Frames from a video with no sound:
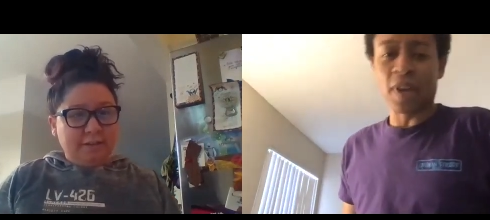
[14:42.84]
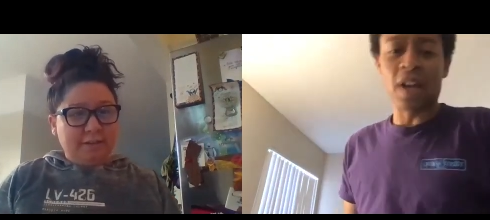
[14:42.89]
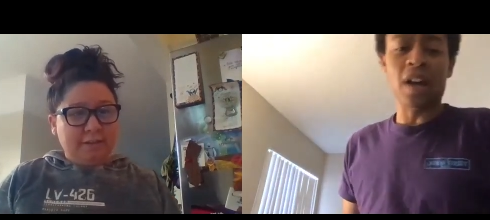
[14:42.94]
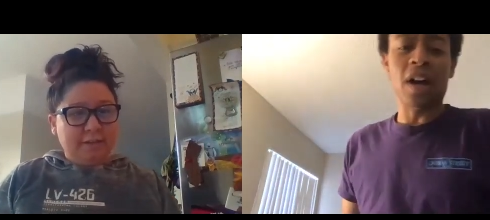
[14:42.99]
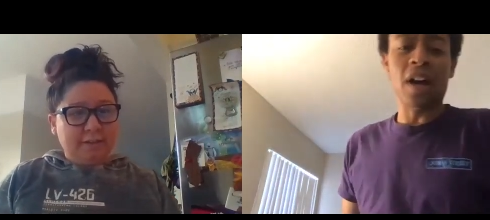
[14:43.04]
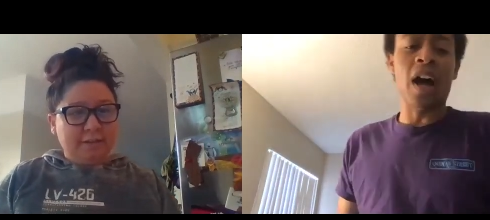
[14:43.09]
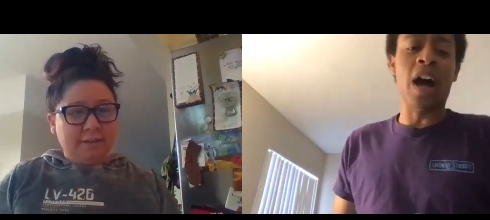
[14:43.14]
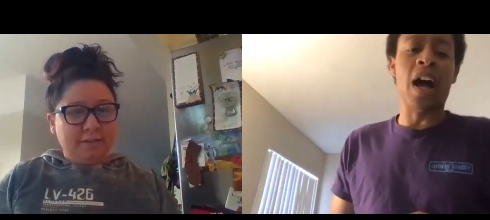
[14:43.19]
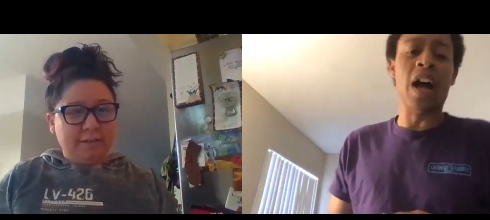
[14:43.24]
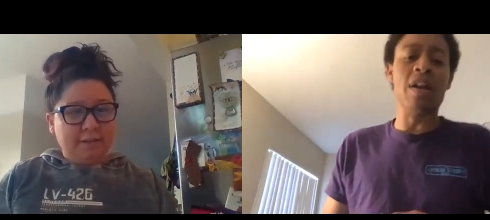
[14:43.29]

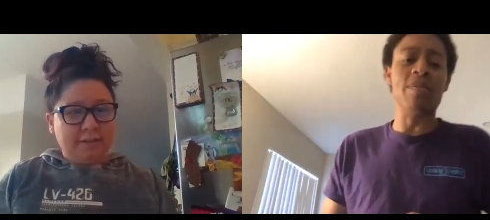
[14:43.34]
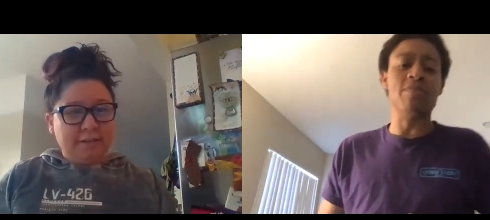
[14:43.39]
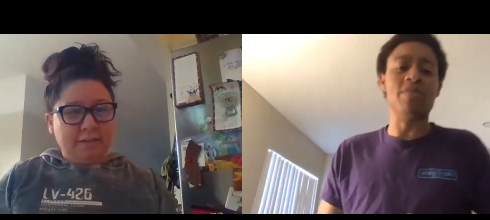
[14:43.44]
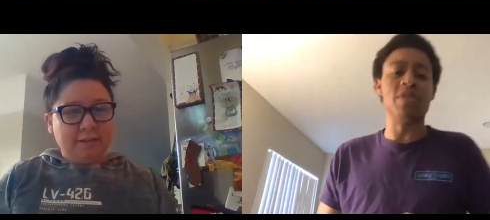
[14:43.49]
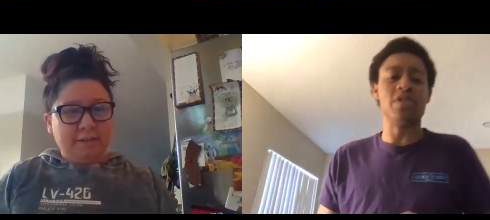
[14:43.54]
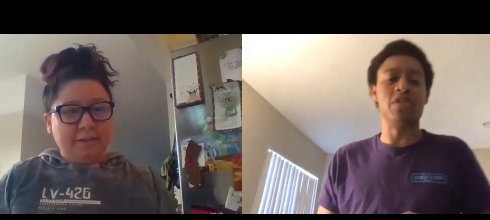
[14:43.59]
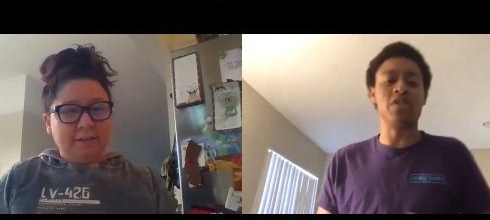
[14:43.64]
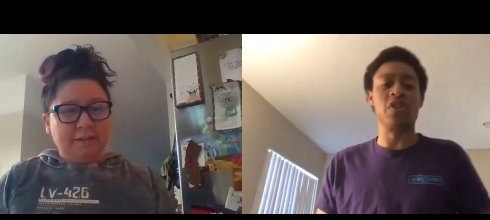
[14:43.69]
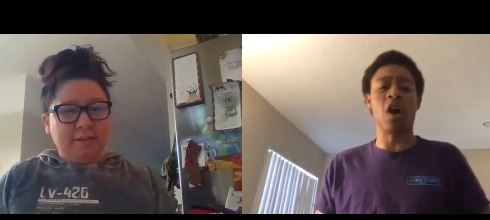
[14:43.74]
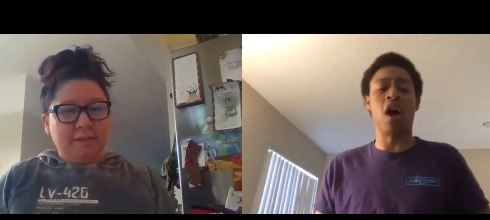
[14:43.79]
Speaker 1: I'm
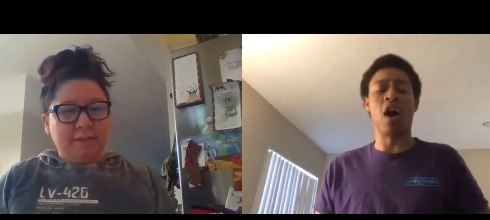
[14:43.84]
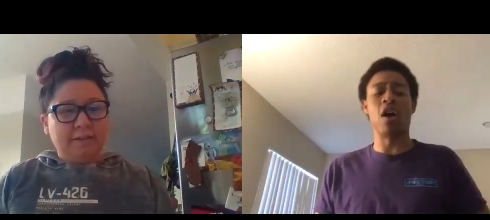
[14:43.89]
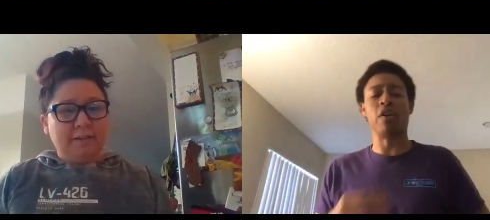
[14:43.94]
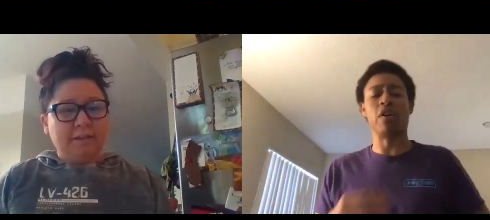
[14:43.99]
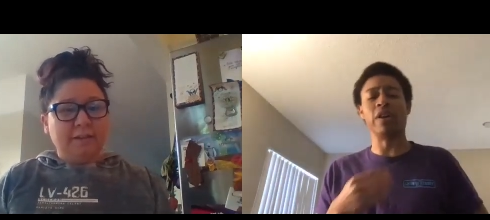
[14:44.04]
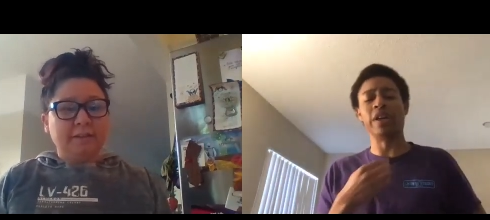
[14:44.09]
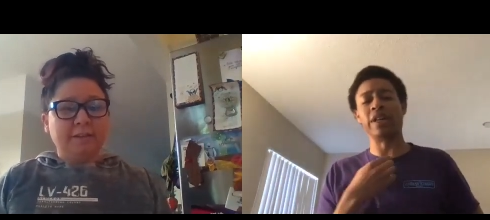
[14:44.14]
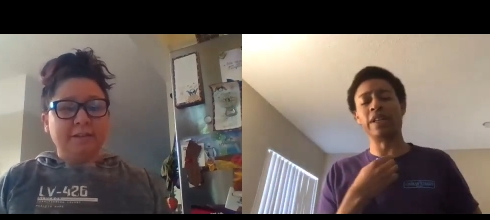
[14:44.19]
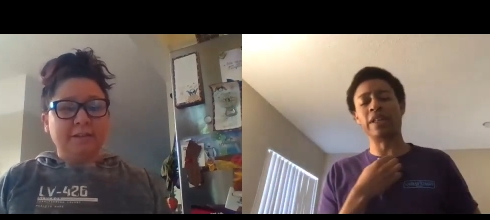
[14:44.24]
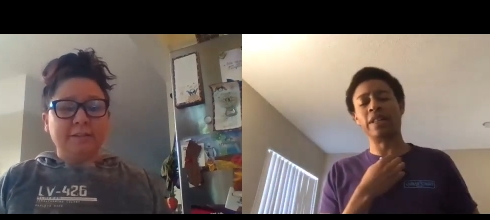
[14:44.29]

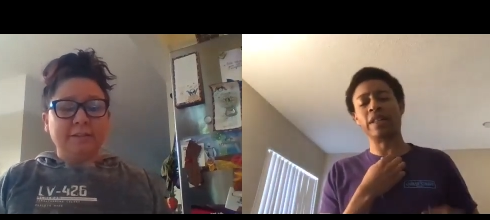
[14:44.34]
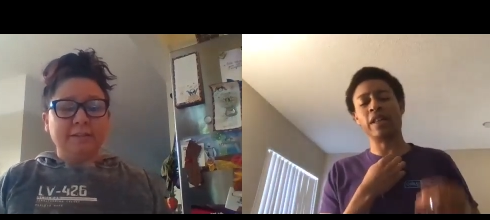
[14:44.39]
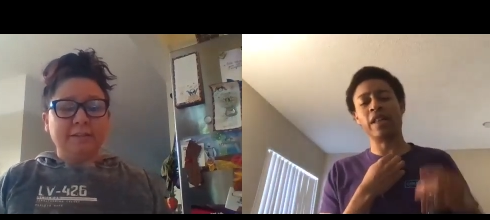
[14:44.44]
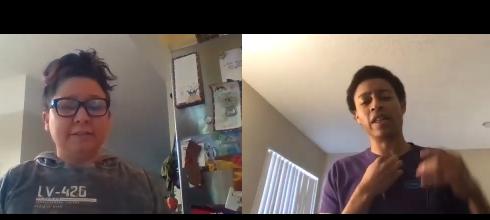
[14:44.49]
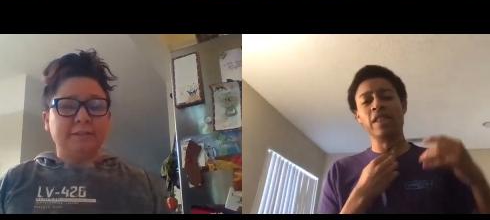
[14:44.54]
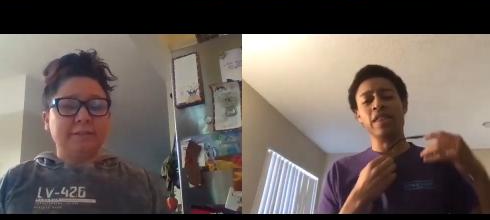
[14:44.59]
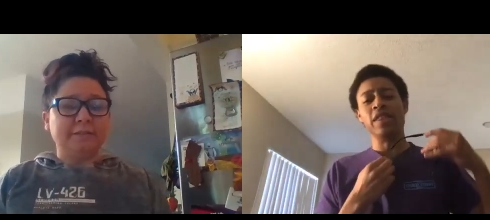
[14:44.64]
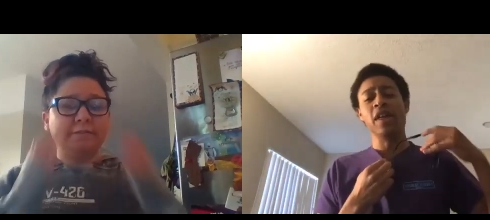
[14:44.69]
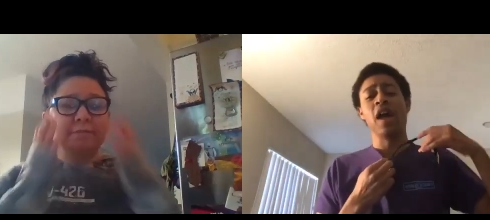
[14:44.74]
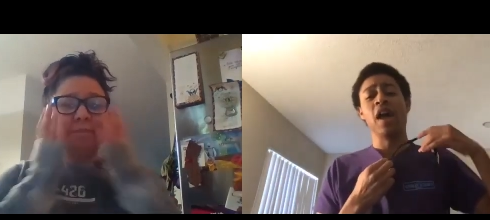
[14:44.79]
sorry.
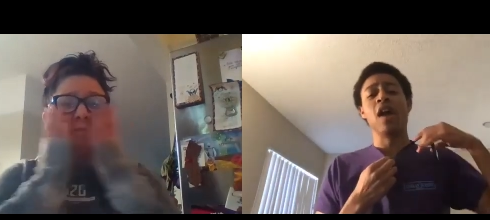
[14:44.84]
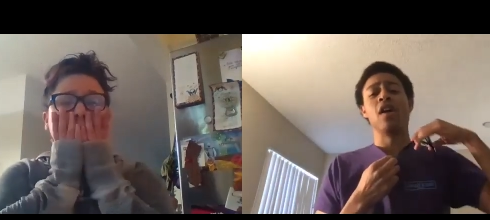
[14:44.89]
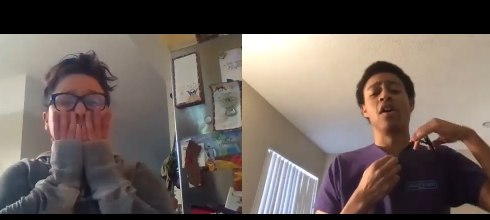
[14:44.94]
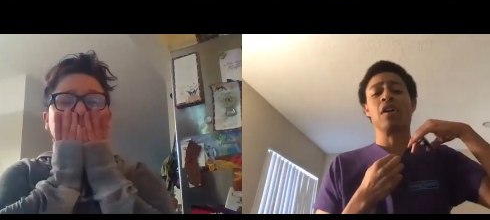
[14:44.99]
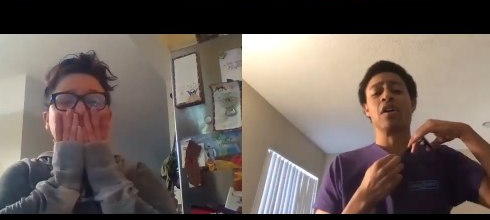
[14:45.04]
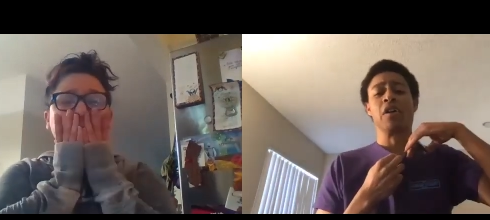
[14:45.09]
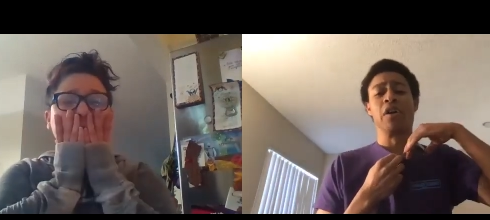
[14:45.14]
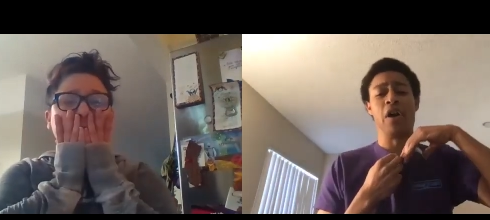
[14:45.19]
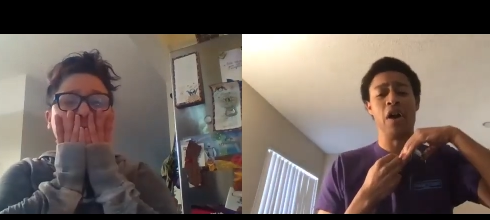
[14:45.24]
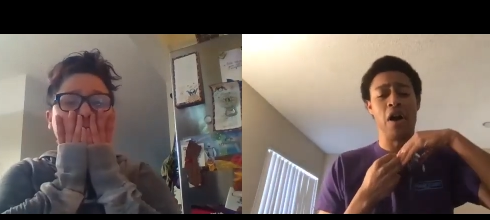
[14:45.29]
They're
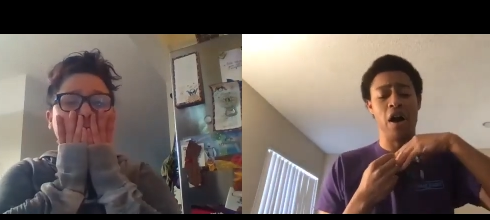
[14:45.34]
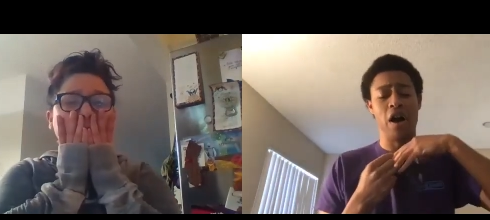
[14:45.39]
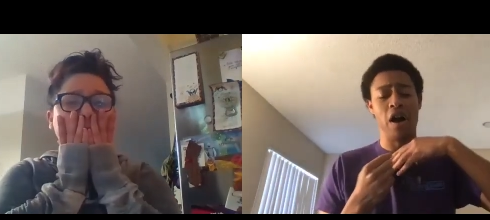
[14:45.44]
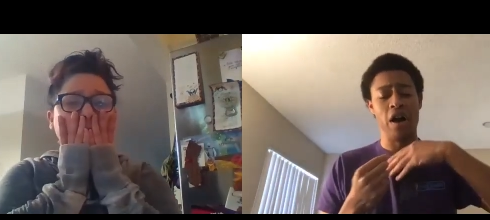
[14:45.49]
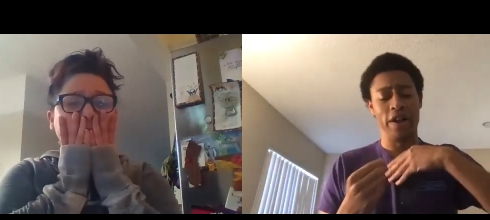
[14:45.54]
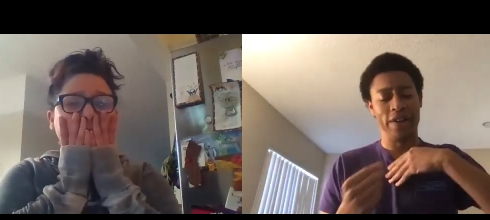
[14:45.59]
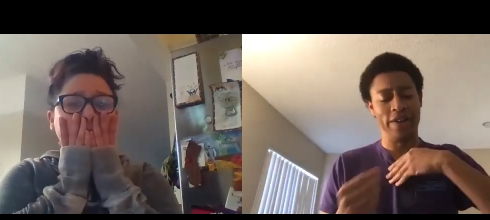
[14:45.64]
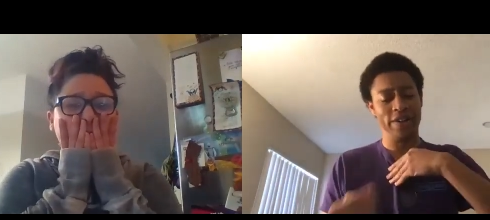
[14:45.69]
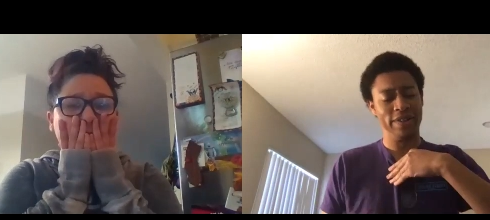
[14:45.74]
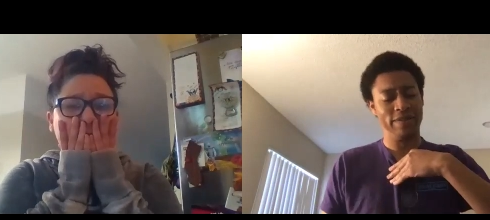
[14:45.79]

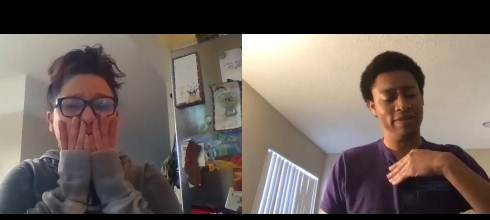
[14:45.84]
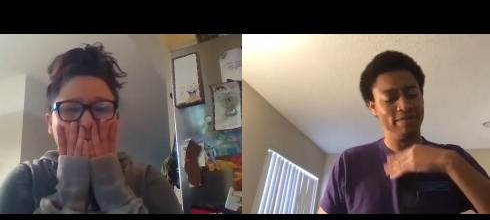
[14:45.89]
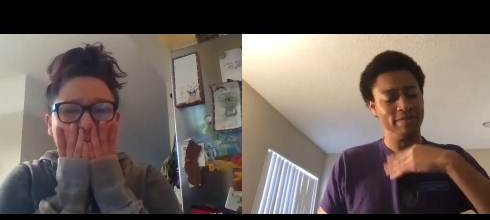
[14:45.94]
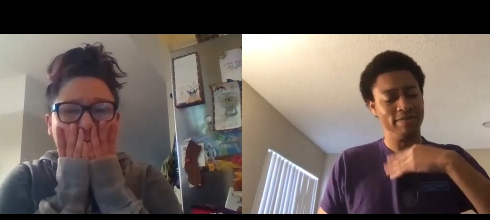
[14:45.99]
gone.